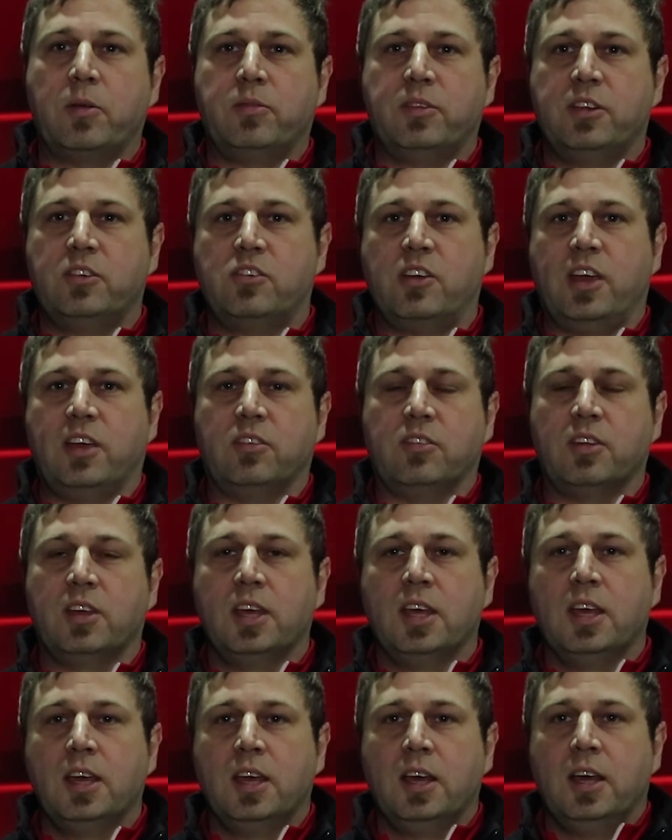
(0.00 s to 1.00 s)
of the chains.
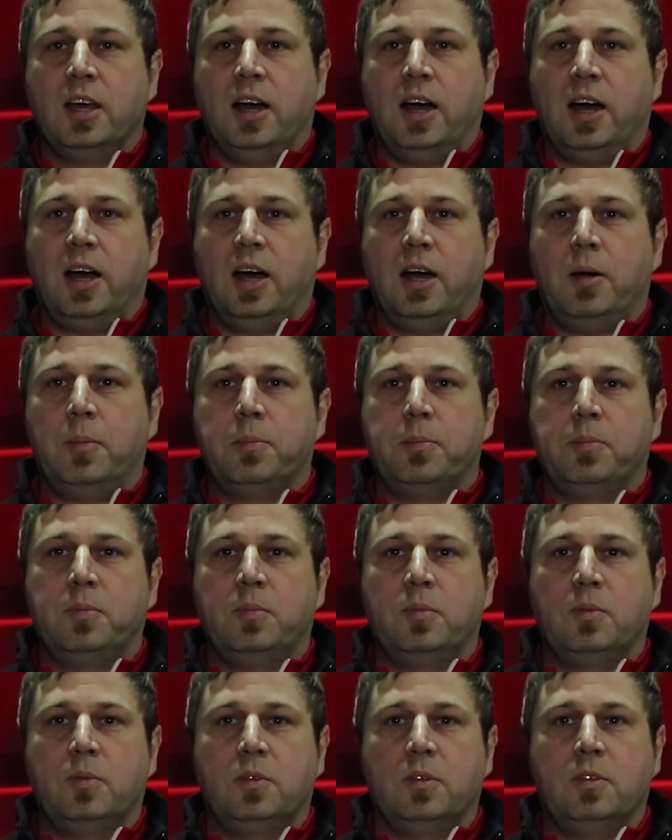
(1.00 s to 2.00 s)

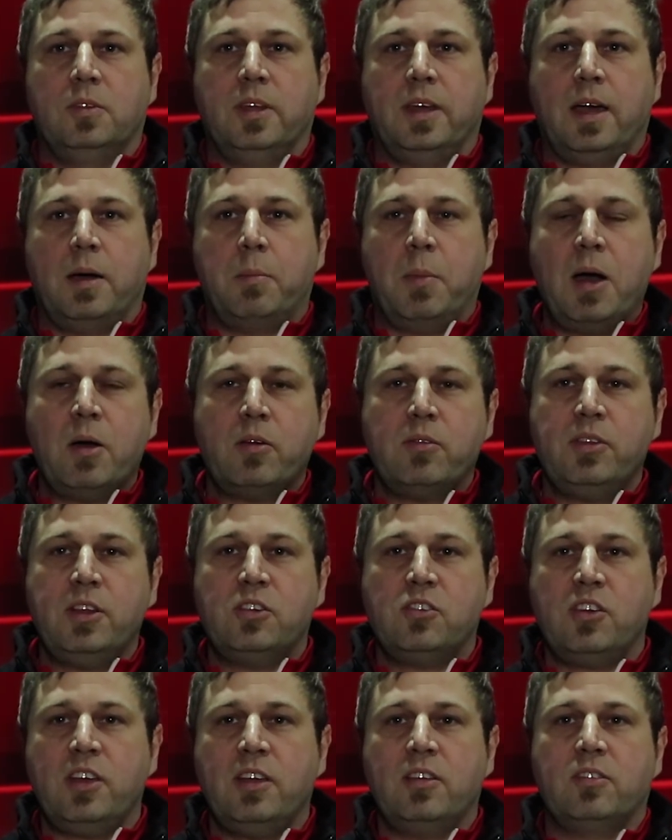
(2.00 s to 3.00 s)
The amount of the
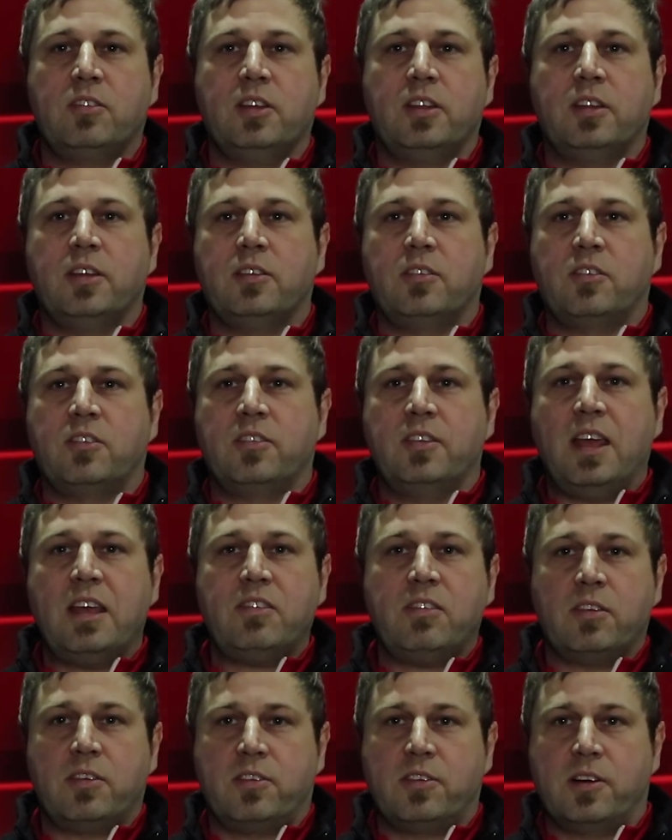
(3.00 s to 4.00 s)
chains that it's
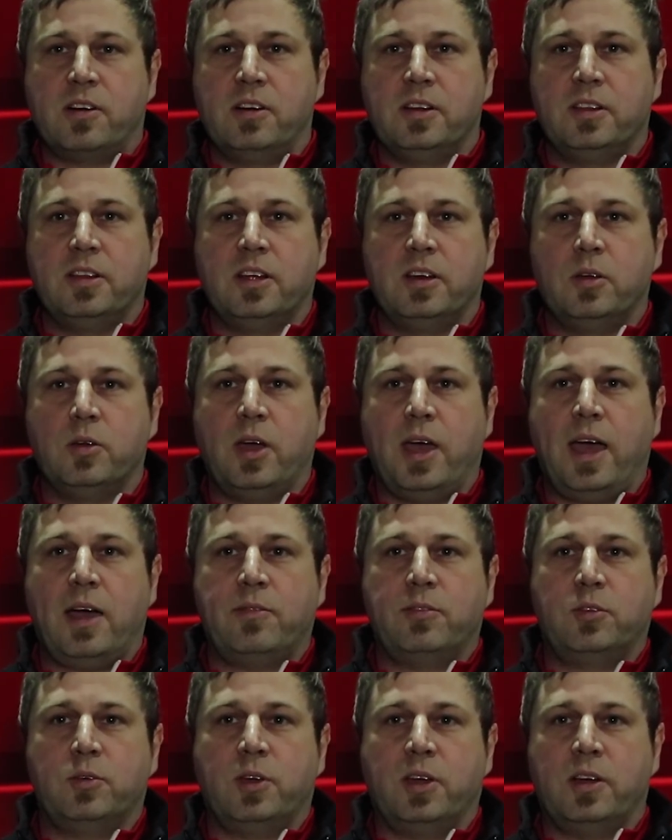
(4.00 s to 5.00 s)
necessary that you
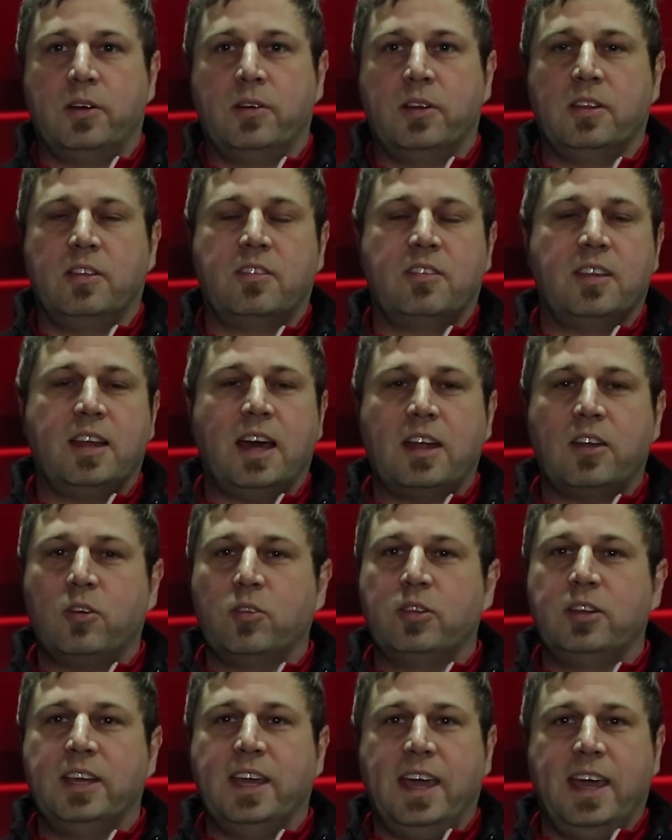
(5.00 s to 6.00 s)
have to carry, it's not
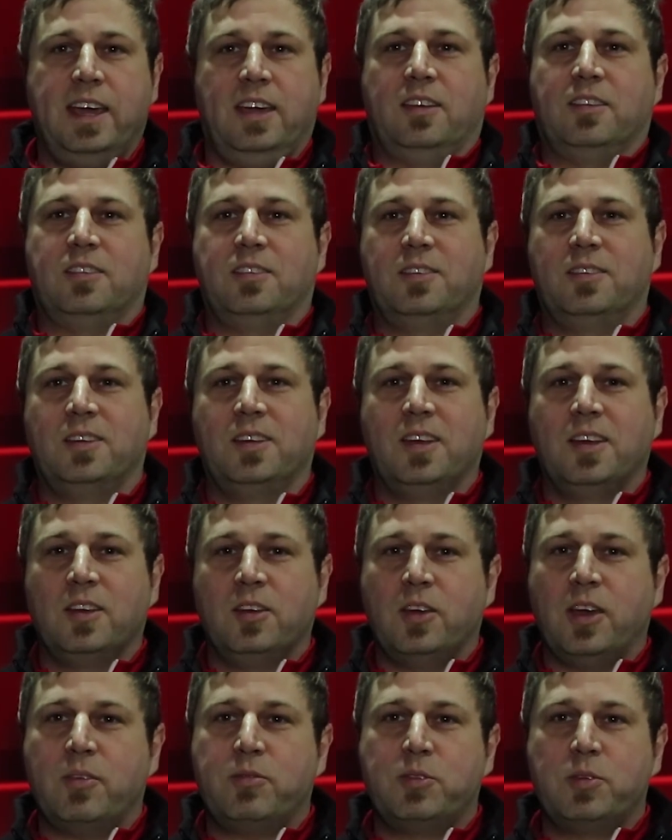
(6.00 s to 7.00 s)
only 8.
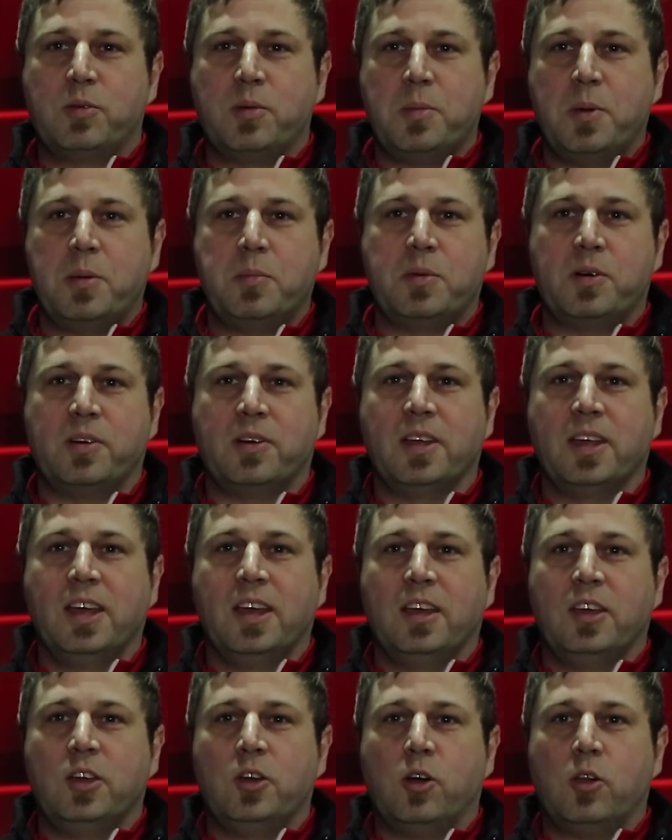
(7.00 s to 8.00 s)
You have to remember,
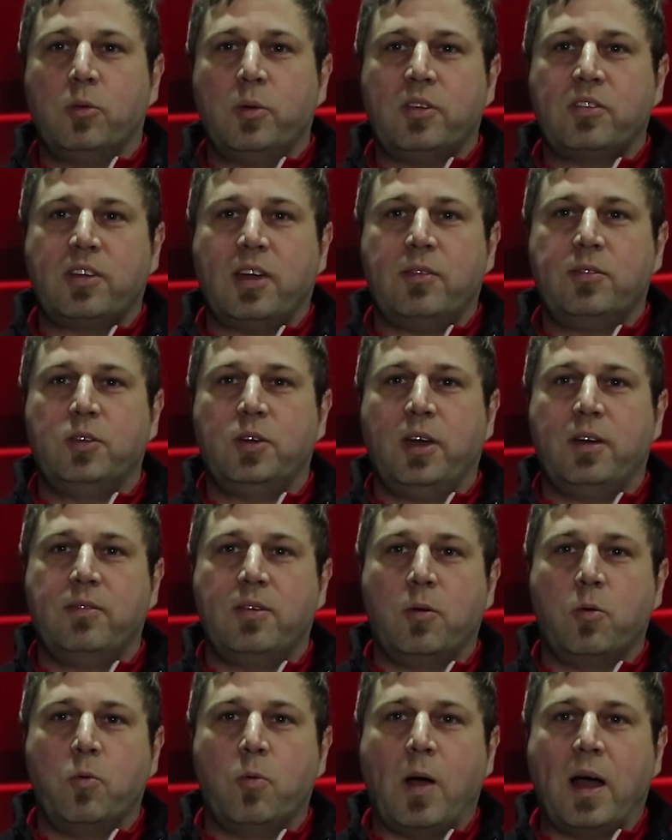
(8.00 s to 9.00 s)
you always have to have
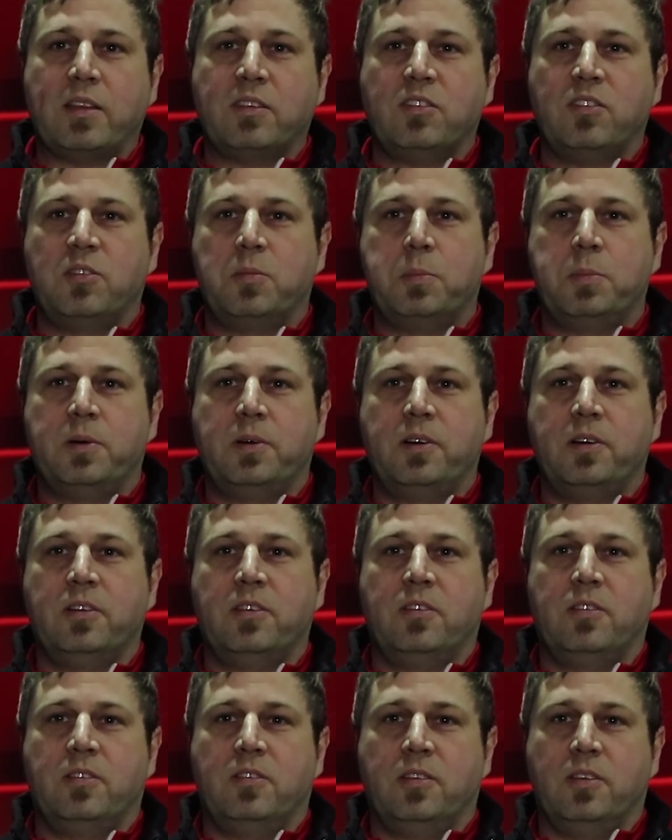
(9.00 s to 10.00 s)
a 1 spare
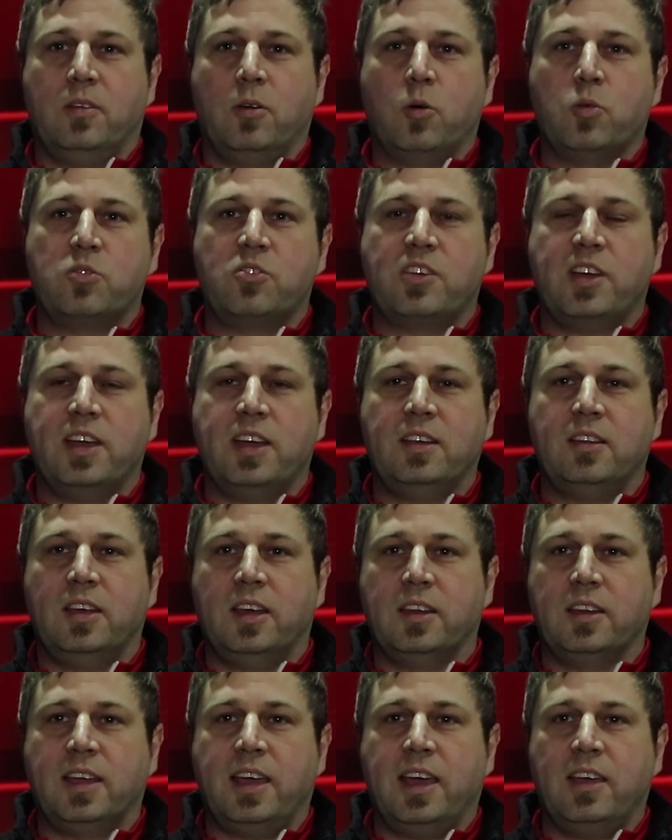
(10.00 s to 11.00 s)
snow chain
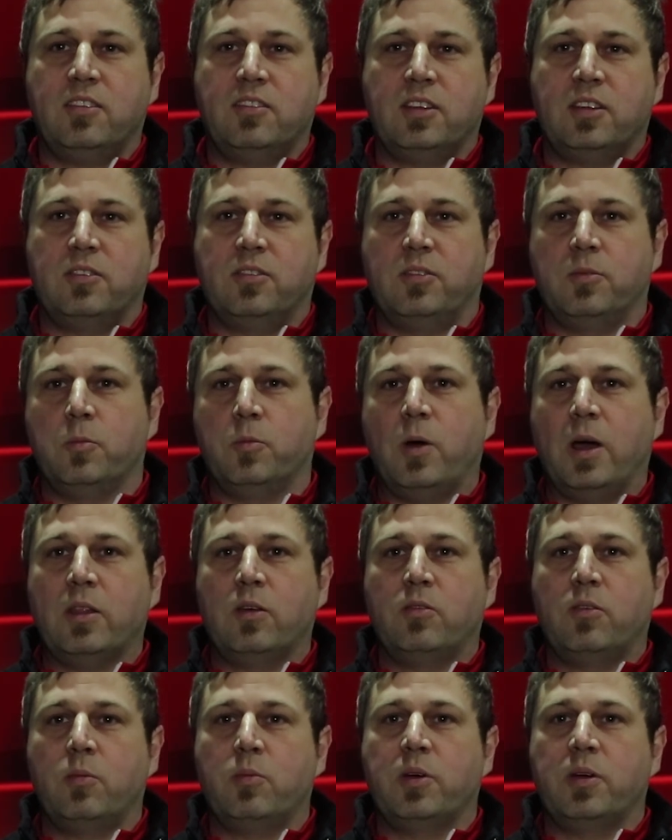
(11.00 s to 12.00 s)
in case that one
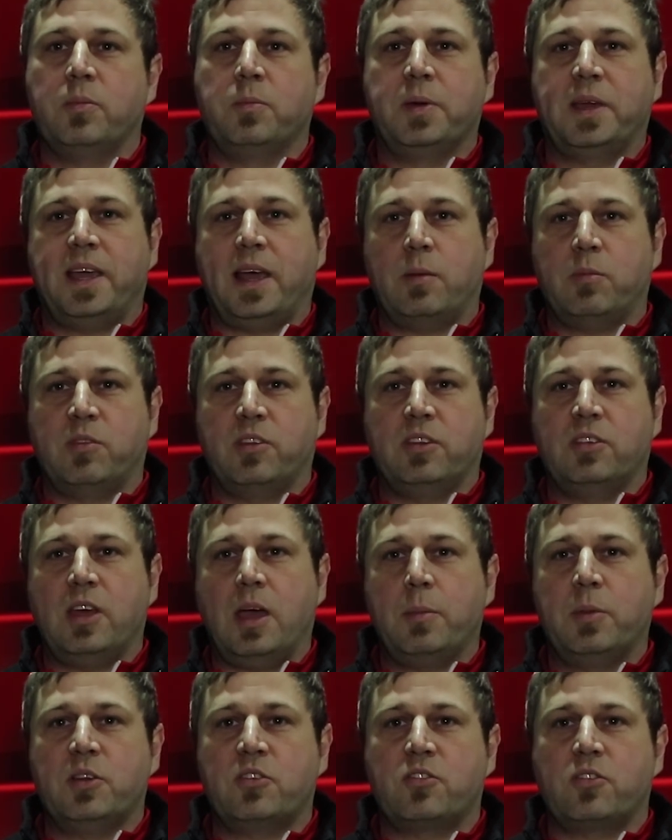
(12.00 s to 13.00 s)
of them becomes the
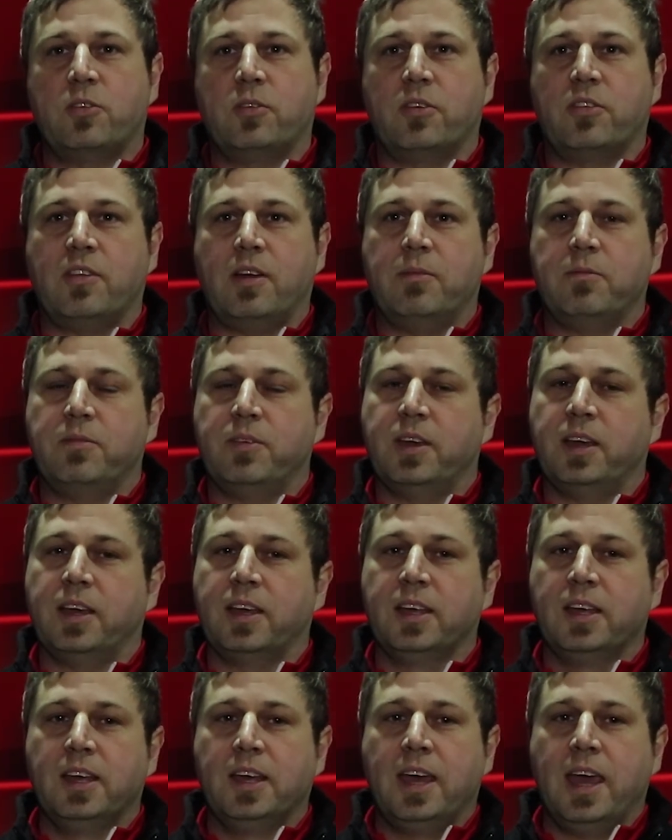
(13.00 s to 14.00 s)
damage or
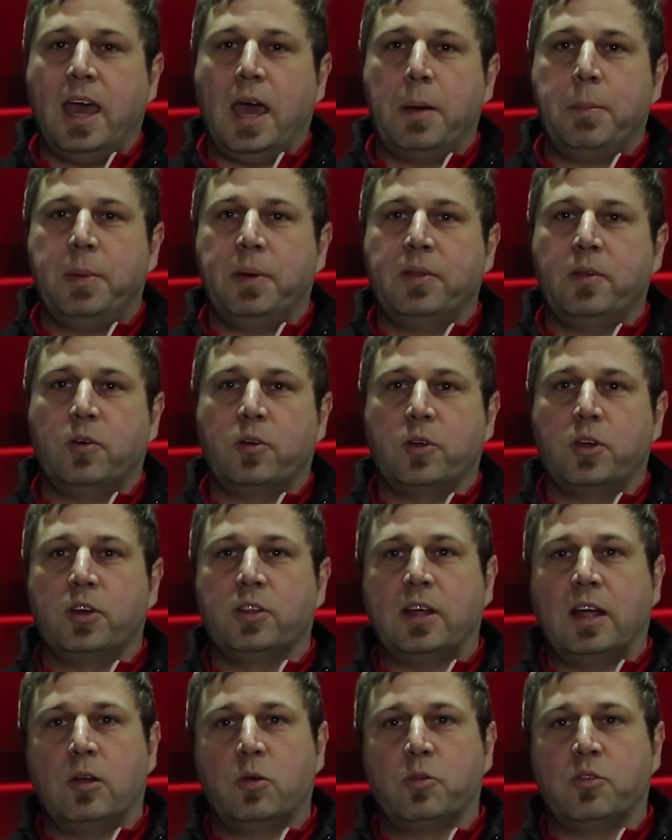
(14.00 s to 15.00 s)
something happen or you're
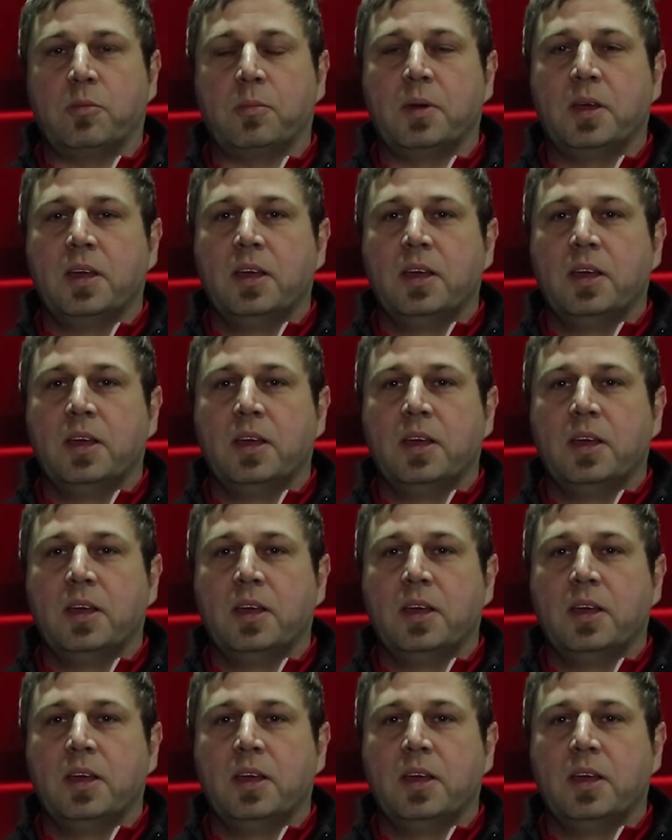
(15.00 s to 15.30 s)
gonna lose them.